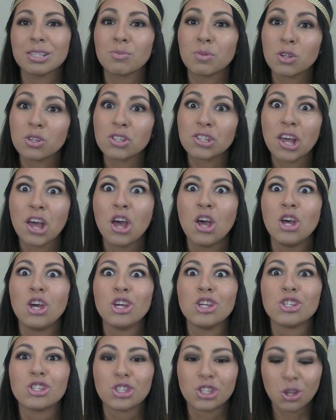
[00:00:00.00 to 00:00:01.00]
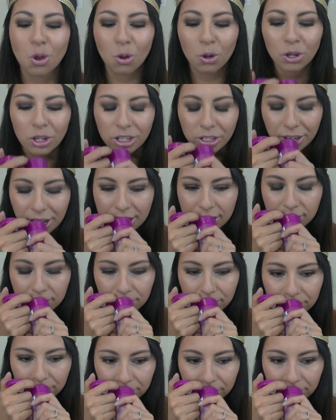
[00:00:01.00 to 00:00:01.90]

smells so good, you guys.